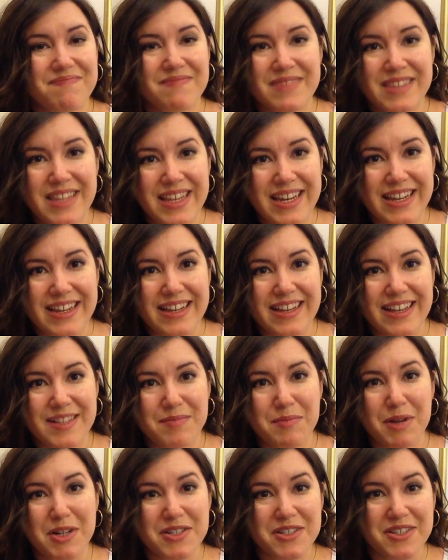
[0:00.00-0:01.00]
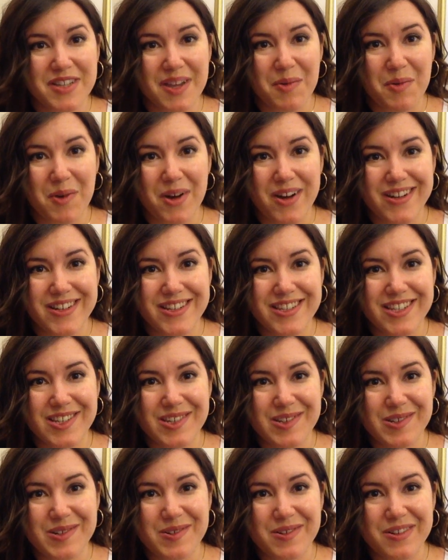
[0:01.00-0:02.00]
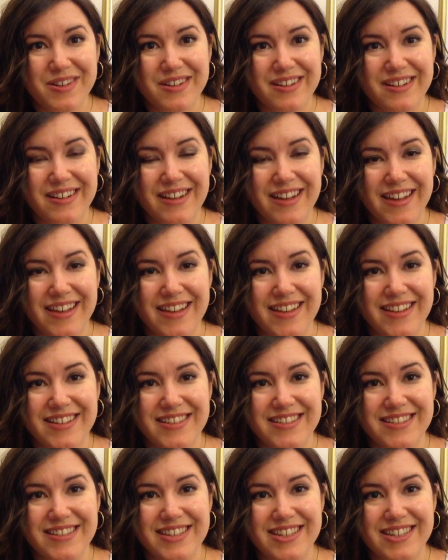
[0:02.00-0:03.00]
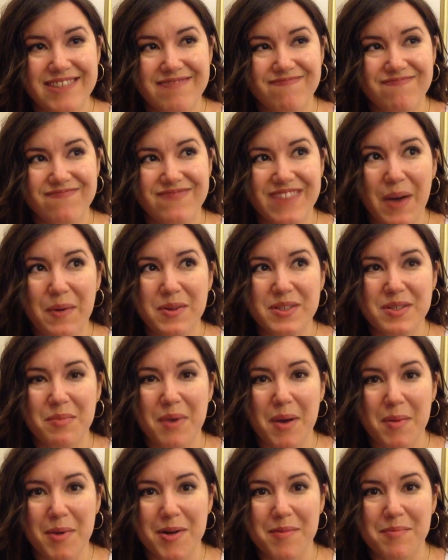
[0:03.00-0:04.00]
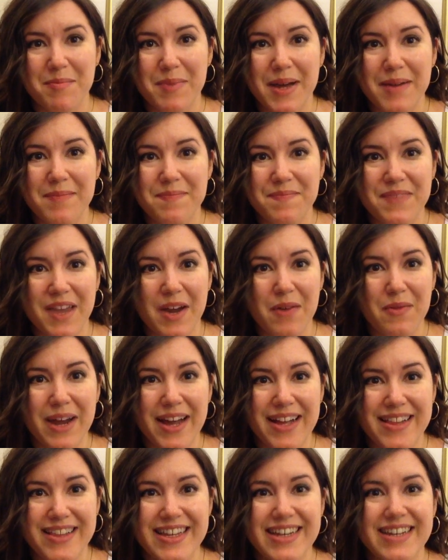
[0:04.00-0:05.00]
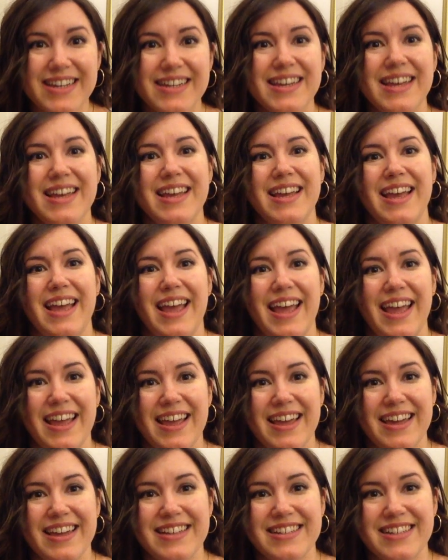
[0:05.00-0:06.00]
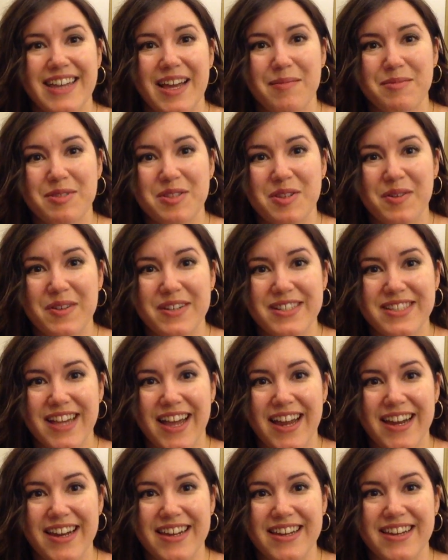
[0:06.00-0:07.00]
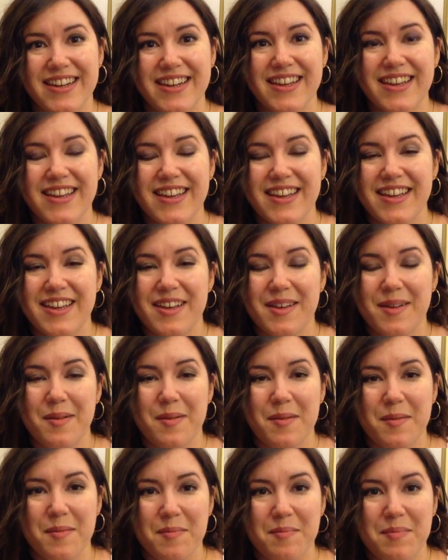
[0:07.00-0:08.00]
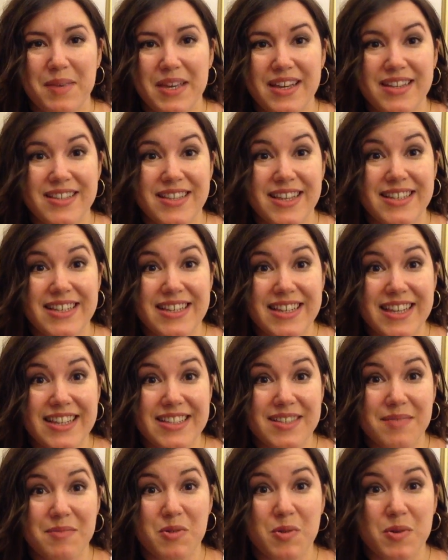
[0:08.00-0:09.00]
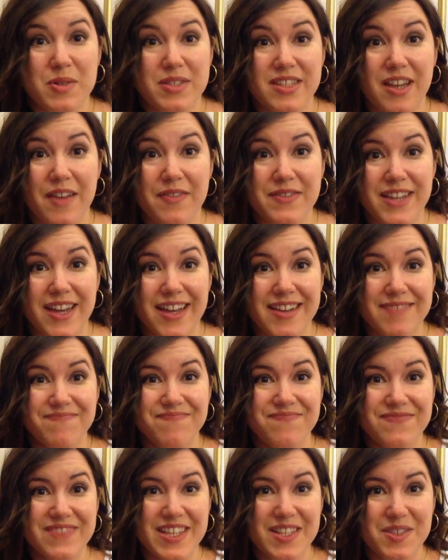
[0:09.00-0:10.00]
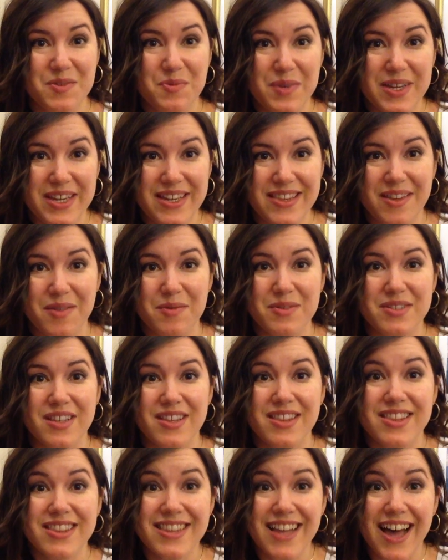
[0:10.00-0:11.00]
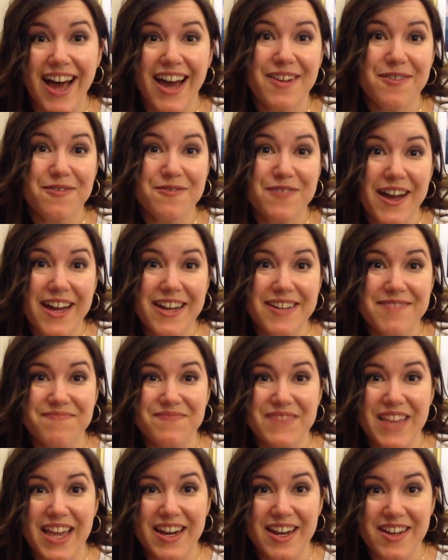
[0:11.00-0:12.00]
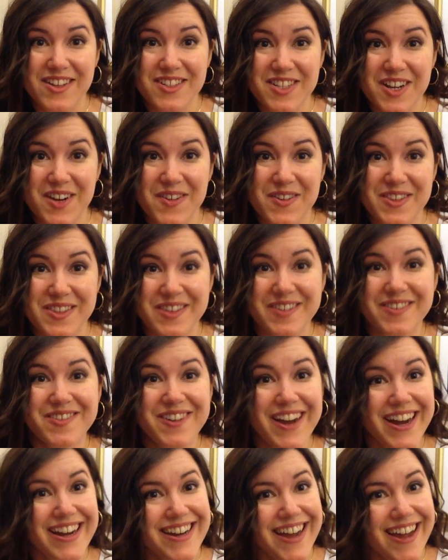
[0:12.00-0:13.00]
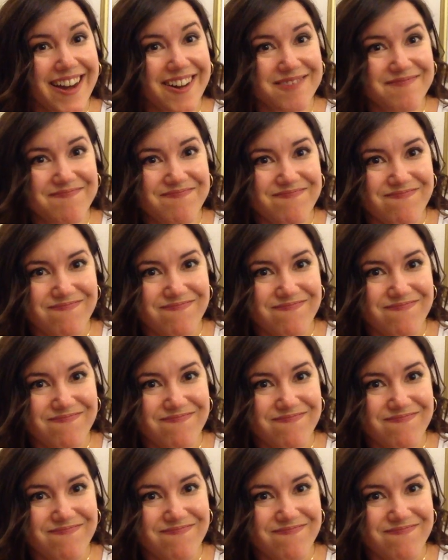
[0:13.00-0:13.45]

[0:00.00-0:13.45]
knitting as much as I wanted to, and that was a bummer. But I rallied, and I'm so excited because I did get some cool stuff done this week that was a lot of fun, and I'll share with you right now.